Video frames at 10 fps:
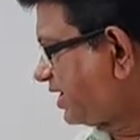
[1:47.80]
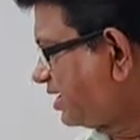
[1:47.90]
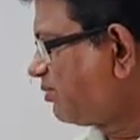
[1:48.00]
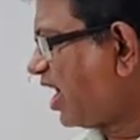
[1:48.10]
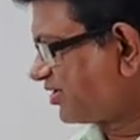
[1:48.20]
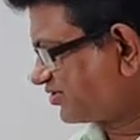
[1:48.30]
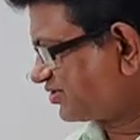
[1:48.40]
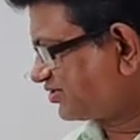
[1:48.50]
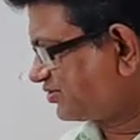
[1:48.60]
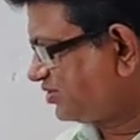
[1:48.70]
10
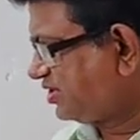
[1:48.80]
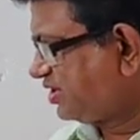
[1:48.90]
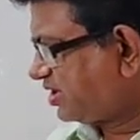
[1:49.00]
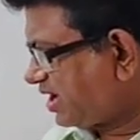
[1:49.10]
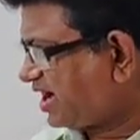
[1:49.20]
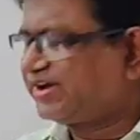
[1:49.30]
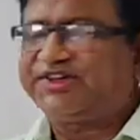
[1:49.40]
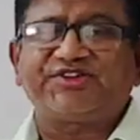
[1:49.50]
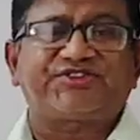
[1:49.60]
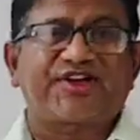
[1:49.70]
marks and
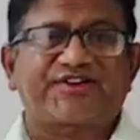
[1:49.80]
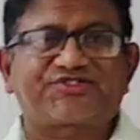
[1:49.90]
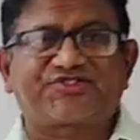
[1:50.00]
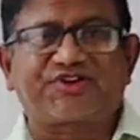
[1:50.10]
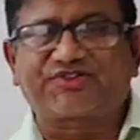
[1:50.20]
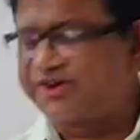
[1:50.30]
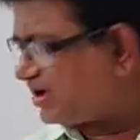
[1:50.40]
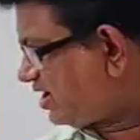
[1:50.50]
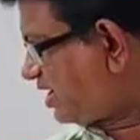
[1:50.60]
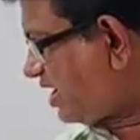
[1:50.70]
each extract
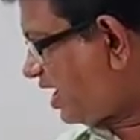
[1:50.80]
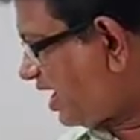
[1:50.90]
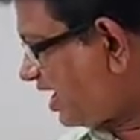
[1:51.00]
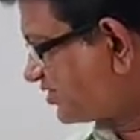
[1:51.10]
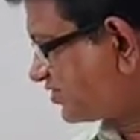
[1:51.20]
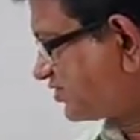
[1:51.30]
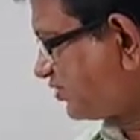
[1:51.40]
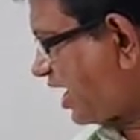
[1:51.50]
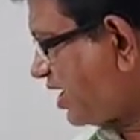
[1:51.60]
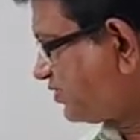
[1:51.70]
has
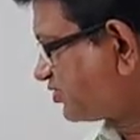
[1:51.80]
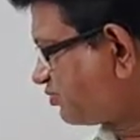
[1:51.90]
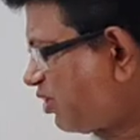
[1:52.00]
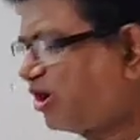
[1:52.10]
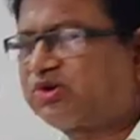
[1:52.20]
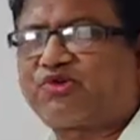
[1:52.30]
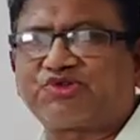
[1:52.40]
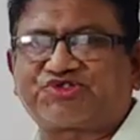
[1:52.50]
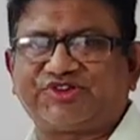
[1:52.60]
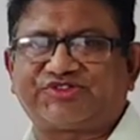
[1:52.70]
5 small
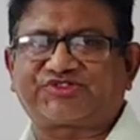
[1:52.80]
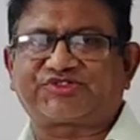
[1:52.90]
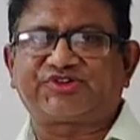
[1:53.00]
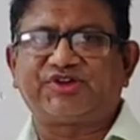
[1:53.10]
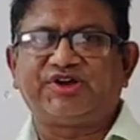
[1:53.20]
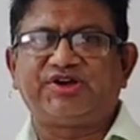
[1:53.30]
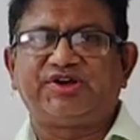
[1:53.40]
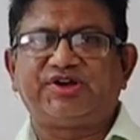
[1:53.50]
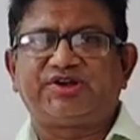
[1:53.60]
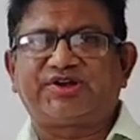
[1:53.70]
questions.
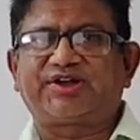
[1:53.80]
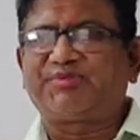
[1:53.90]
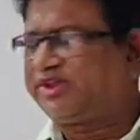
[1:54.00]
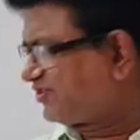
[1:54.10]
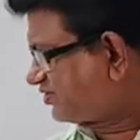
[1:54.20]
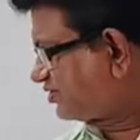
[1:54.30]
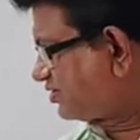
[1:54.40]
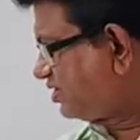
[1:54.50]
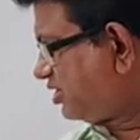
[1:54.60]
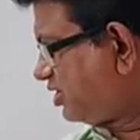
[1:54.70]
That
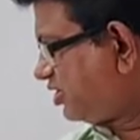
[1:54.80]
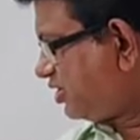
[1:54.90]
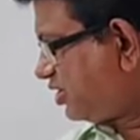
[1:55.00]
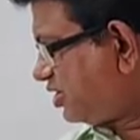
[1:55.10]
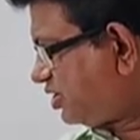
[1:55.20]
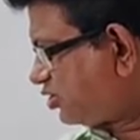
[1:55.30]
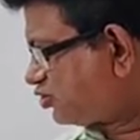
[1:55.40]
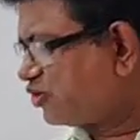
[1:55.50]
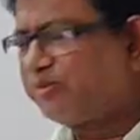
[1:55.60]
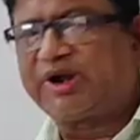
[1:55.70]
means
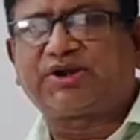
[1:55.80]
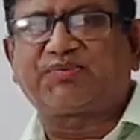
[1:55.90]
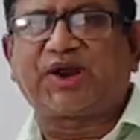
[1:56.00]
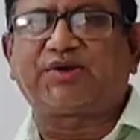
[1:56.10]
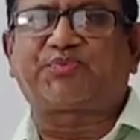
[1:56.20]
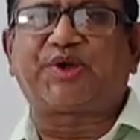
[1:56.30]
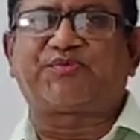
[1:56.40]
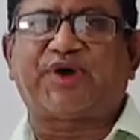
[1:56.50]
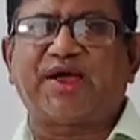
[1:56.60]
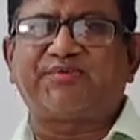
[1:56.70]
2 multiplied by
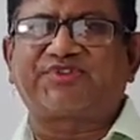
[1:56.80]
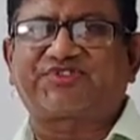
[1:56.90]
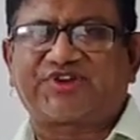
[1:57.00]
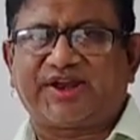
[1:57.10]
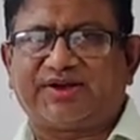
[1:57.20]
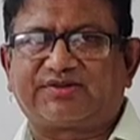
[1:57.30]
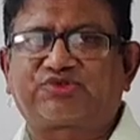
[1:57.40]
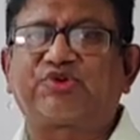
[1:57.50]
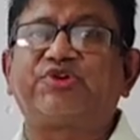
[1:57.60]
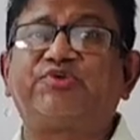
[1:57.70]
5 is 10.
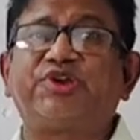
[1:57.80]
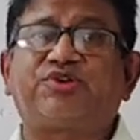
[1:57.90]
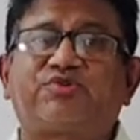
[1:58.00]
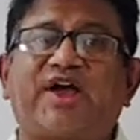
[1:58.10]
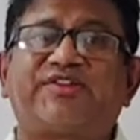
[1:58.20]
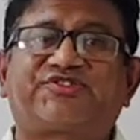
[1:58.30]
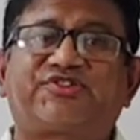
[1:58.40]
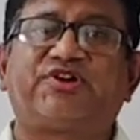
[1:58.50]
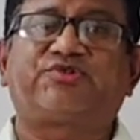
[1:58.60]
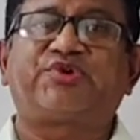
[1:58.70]
So you need to
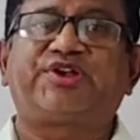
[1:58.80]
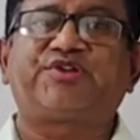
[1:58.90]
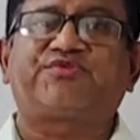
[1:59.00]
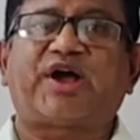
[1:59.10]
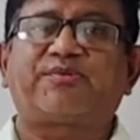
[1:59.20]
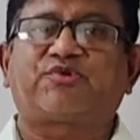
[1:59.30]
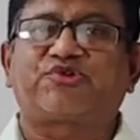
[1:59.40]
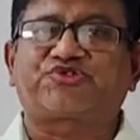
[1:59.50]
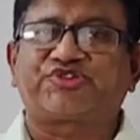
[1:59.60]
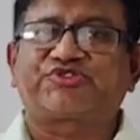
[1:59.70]
answer 25
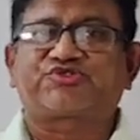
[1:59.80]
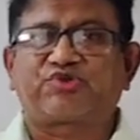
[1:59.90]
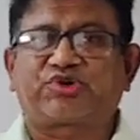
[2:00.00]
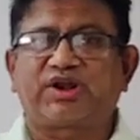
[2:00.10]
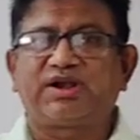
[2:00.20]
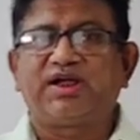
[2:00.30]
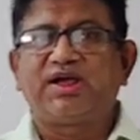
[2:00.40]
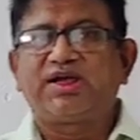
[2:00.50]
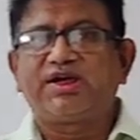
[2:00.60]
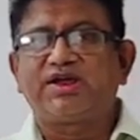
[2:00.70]
questions total
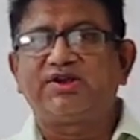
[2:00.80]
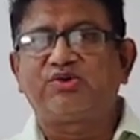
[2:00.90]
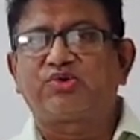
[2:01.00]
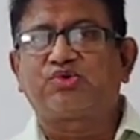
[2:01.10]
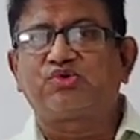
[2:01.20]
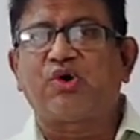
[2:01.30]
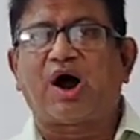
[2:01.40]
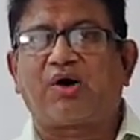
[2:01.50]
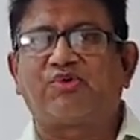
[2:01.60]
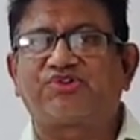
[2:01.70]
in your 2
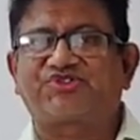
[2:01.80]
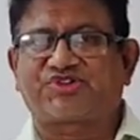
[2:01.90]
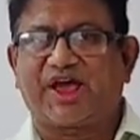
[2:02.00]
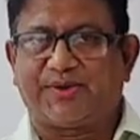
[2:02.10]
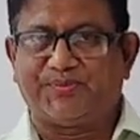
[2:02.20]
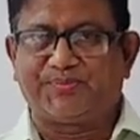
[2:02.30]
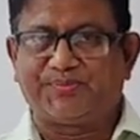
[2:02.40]
hours time.